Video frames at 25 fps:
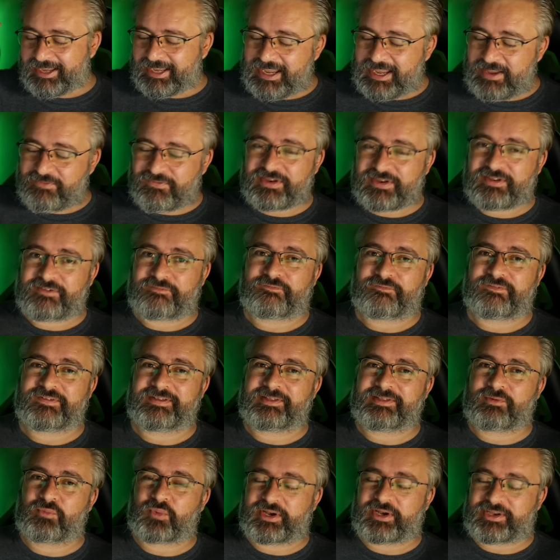even if
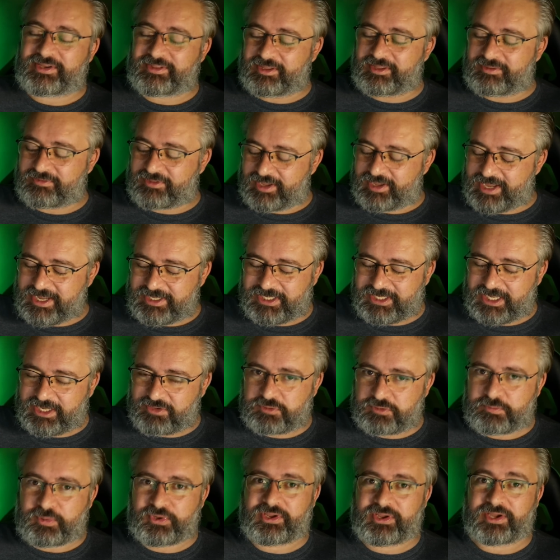what the, the heatsink
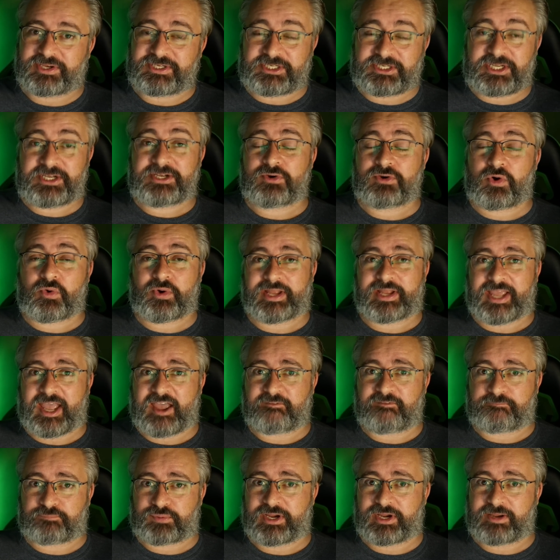was putting on didn't already
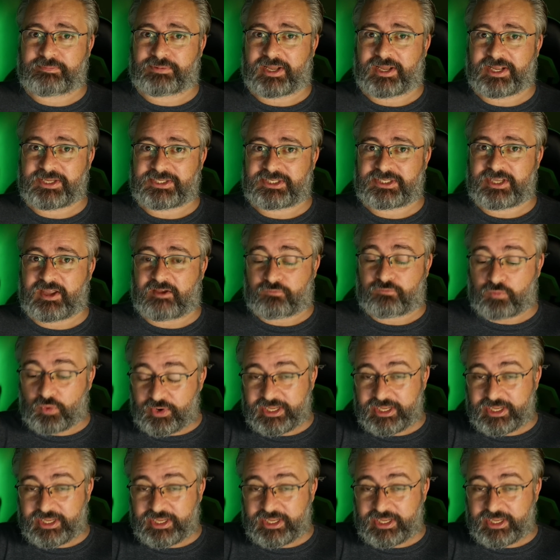have pre-applied stuff,